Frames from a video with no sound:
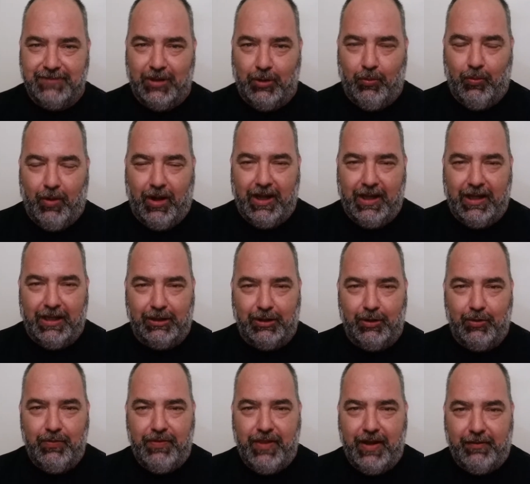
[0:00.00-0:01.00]
Why,
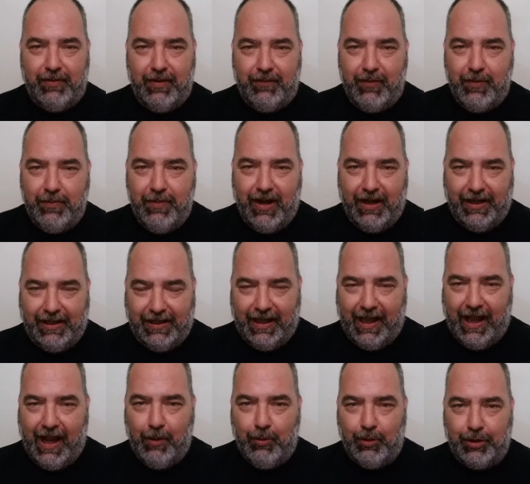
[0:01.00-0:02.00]
hello there, everybody.
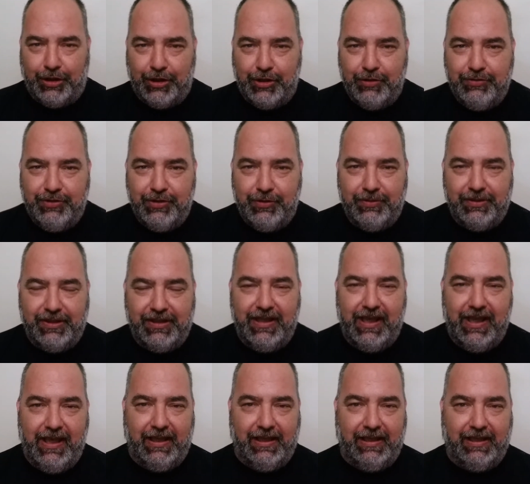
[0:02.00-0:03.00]
How are you doing
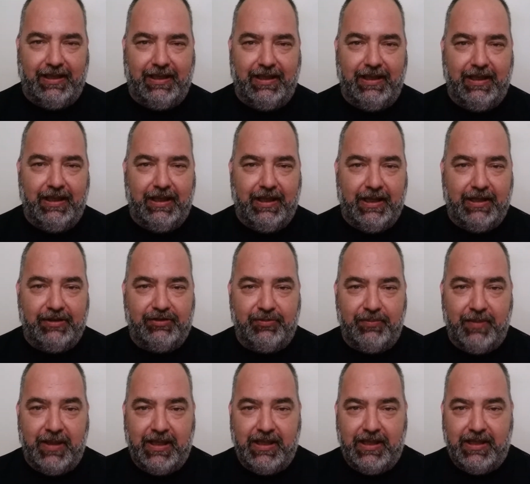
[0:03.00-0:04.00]
today? It's
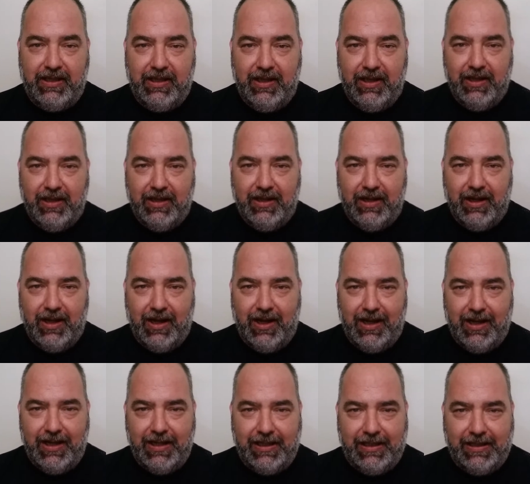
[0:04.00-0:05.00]
me
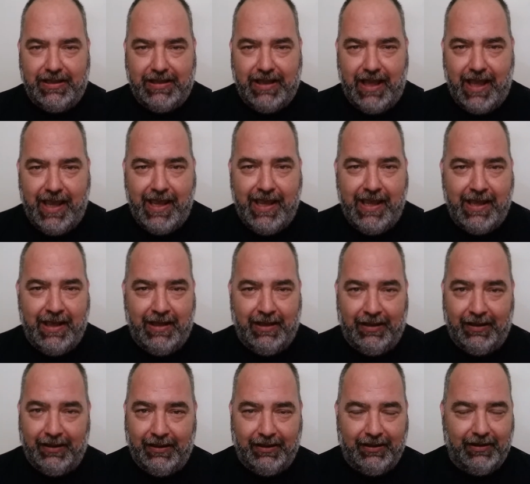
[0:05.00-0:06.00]
again.
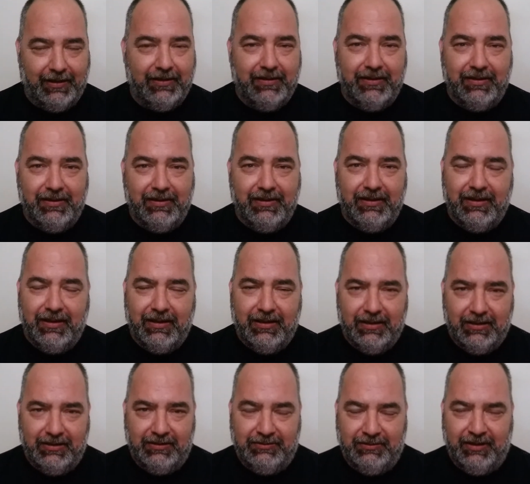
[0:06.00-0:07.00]

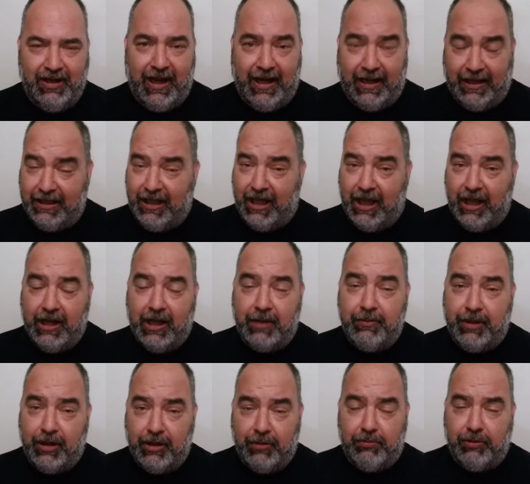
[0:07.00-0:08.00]
And again,
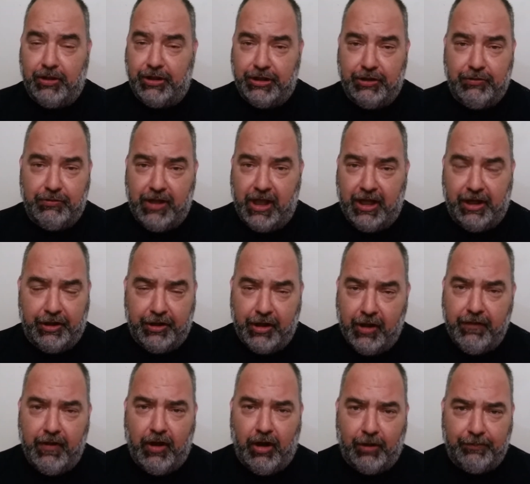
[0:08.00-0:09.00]
I'm here to bring you yet
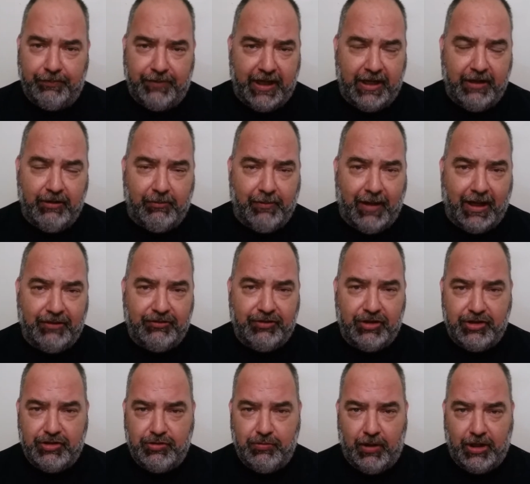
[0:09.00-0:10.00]
another update on my
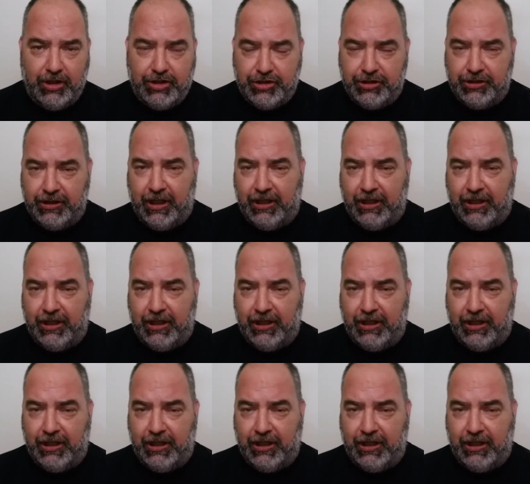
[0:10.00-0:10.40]
situation.